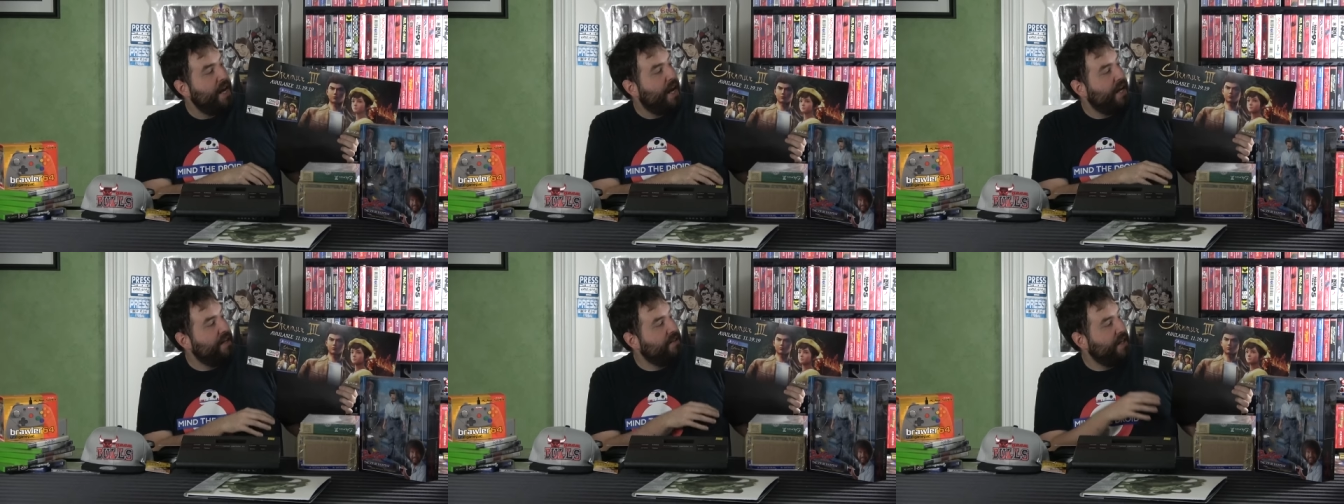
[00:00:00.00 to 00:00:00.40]

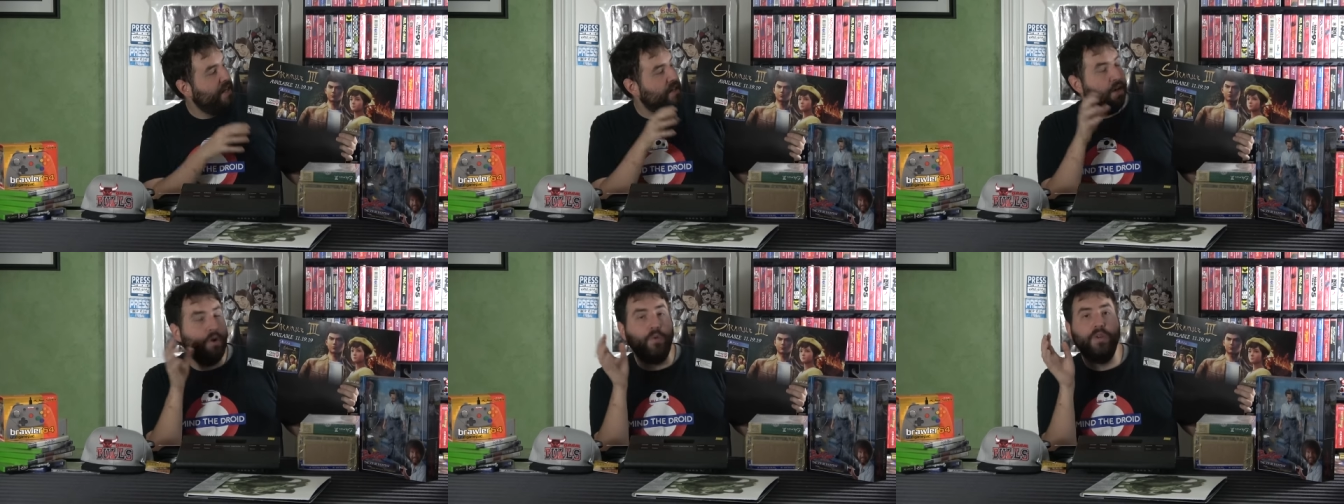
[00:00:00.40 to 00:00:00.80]
and he's
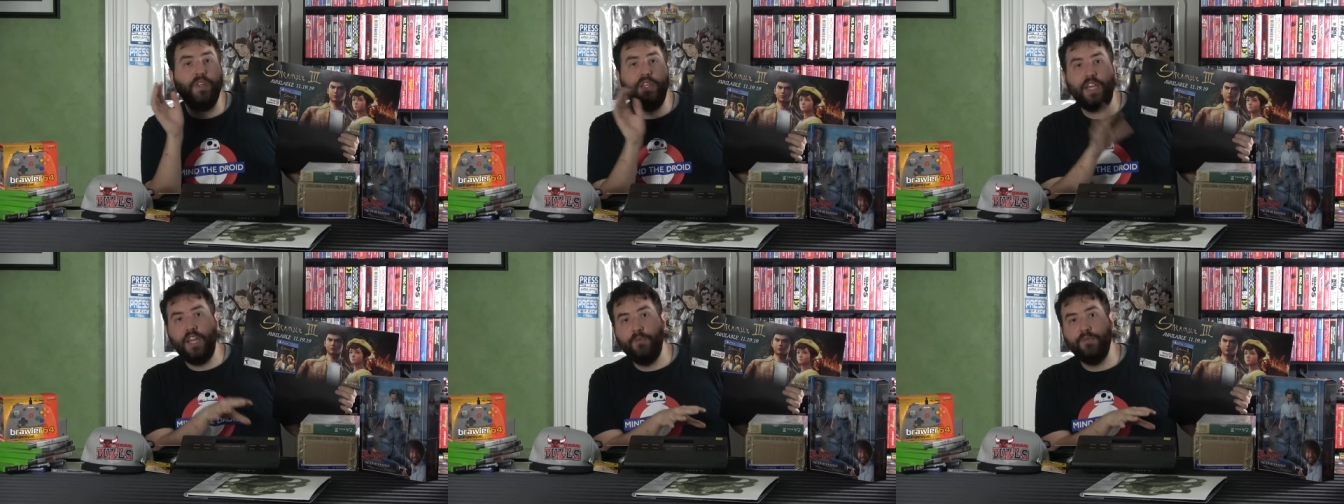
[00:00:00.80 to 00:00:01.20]
like, "Yo, when
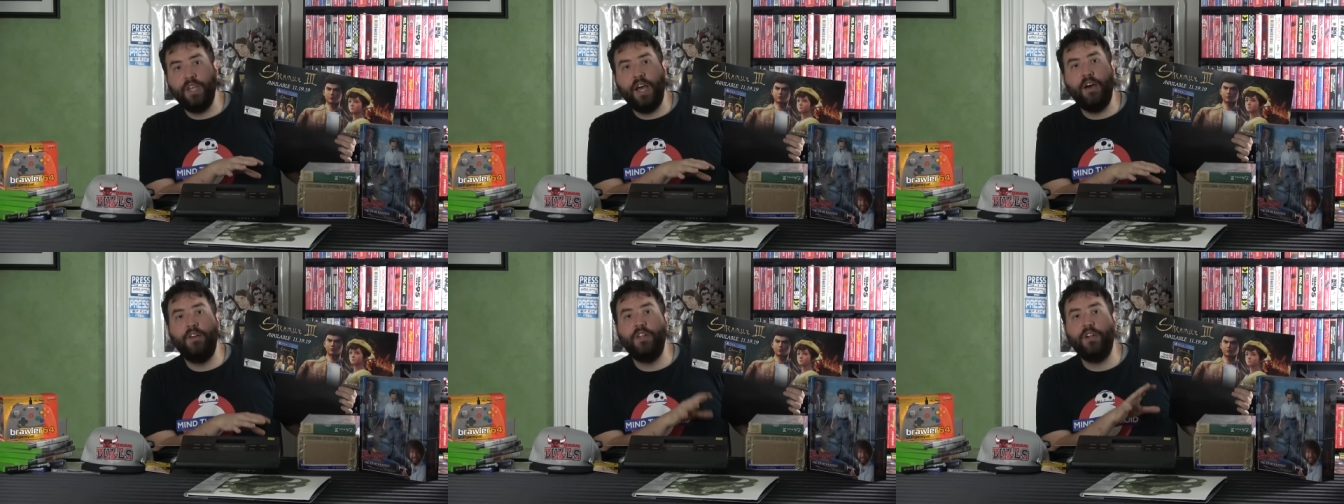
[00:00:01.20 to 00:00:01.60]
the game's
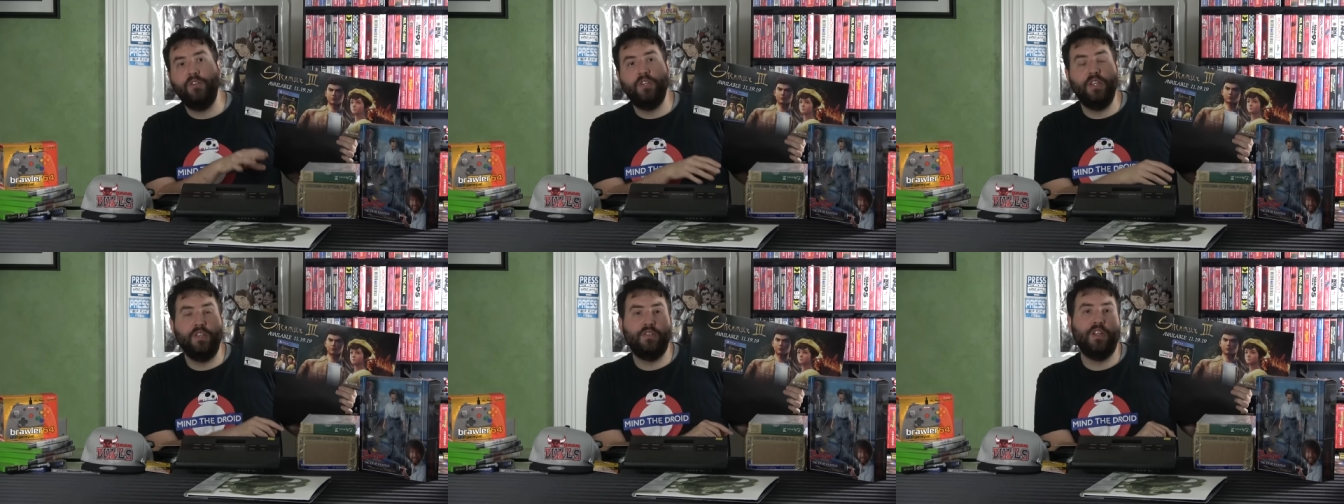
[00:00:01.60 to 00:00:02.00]
out and you don't
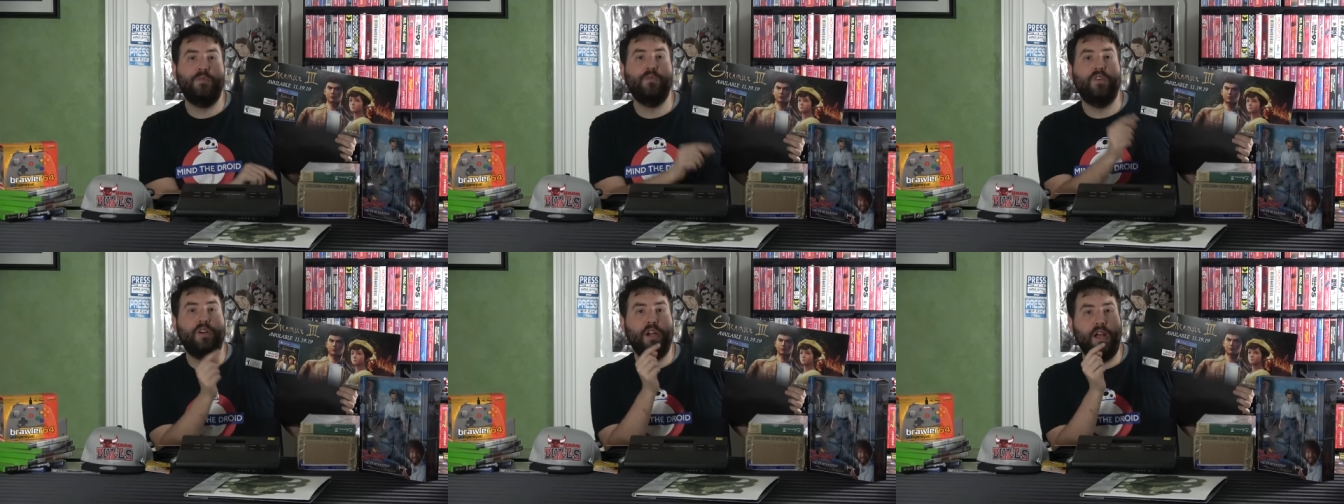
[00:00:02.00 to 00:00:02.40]
need this
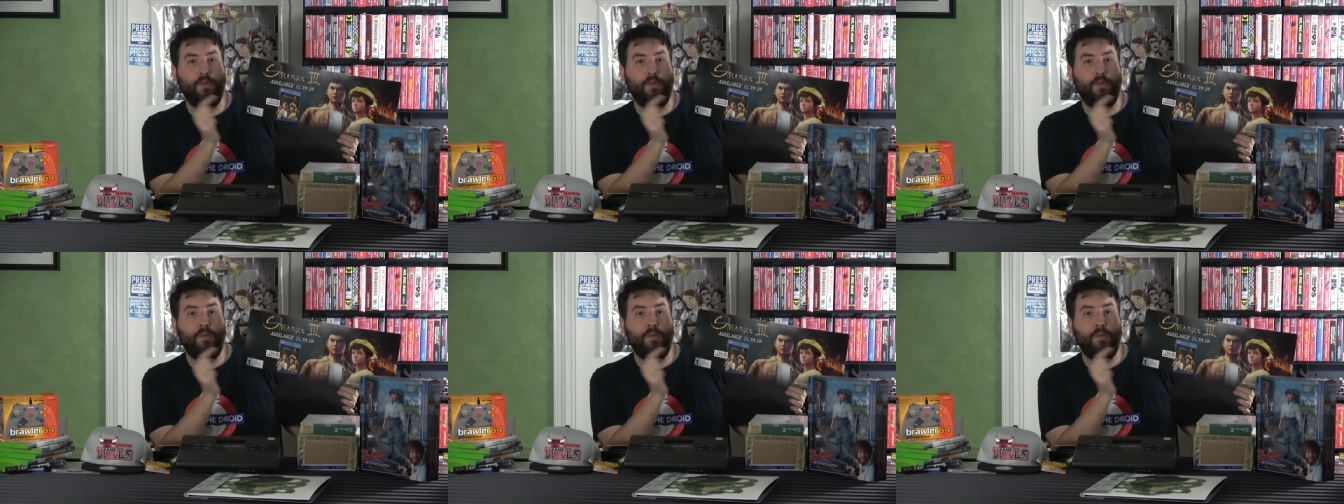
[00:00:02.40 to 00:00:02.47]
anymore,